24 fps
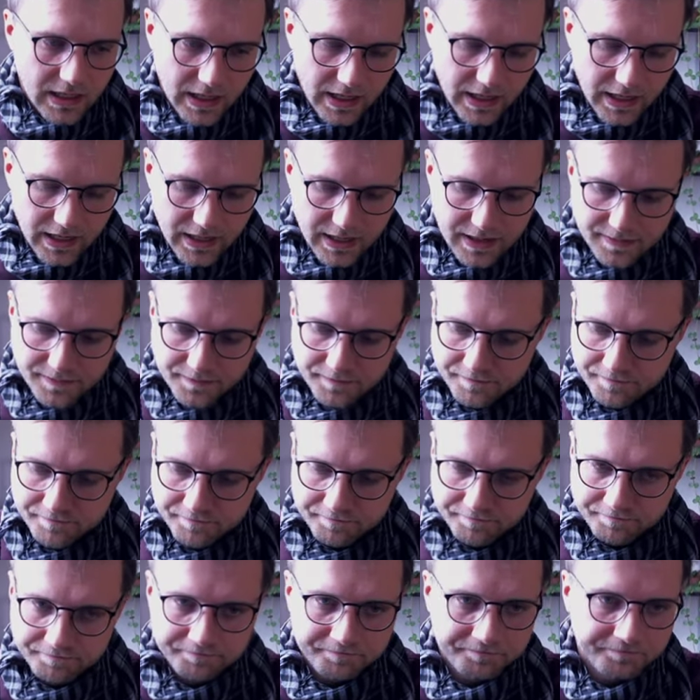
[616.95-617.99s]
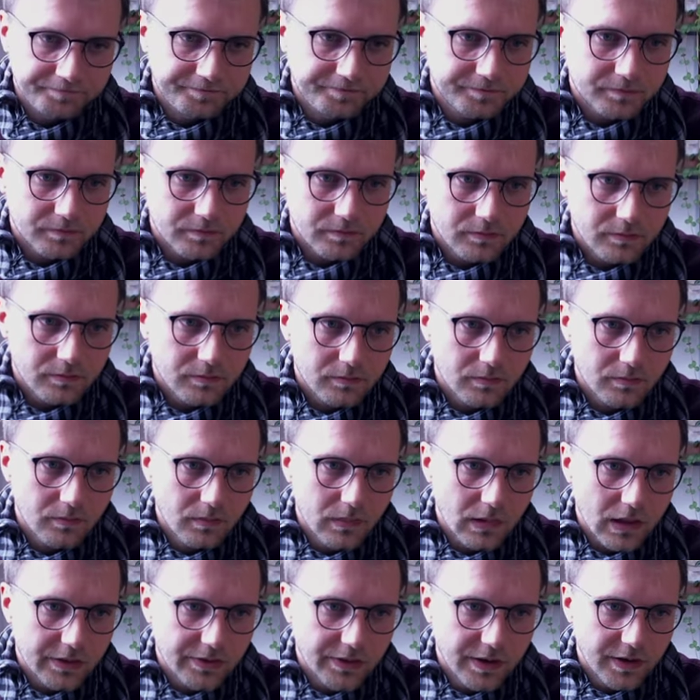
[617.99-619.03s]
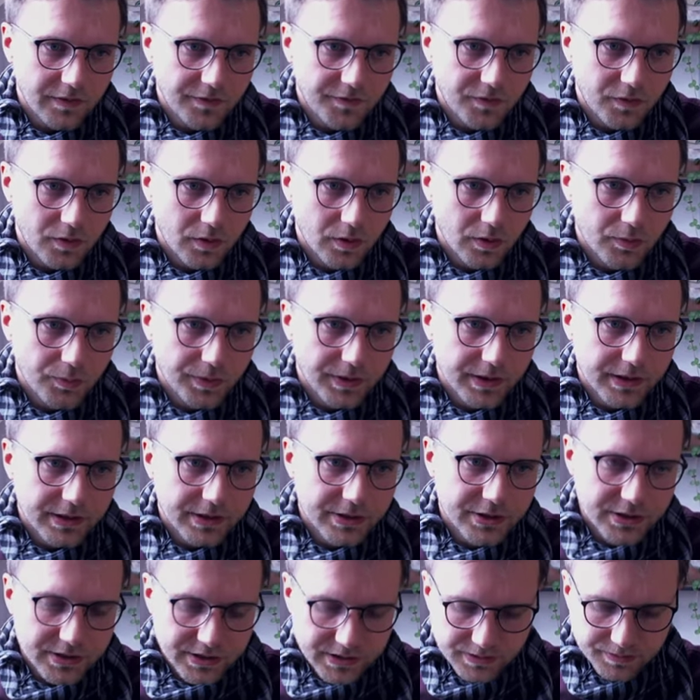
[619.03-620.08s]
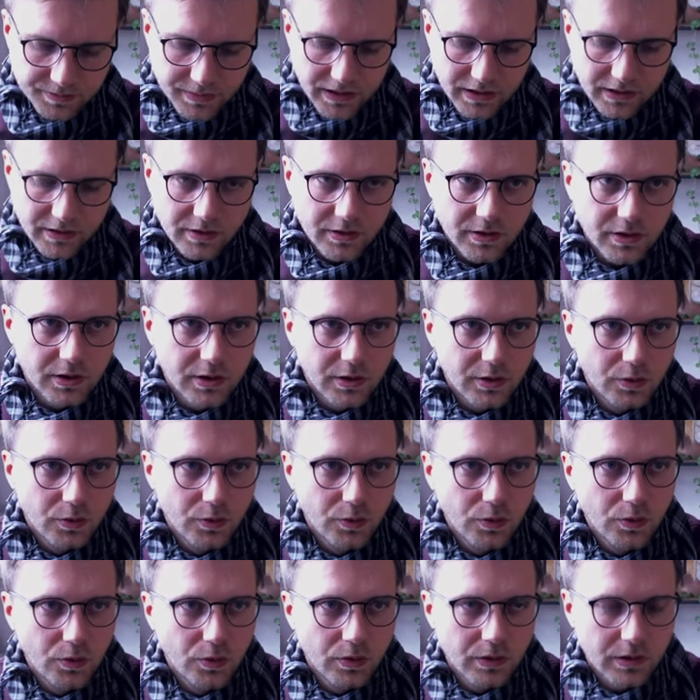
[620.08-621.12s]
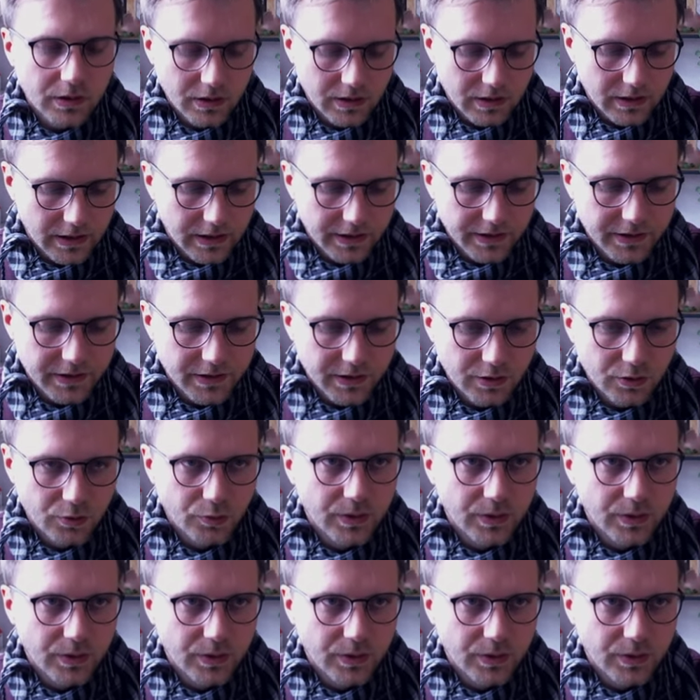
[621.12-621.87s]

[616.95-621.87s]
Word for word: Um, and therefore we just make a new guy here,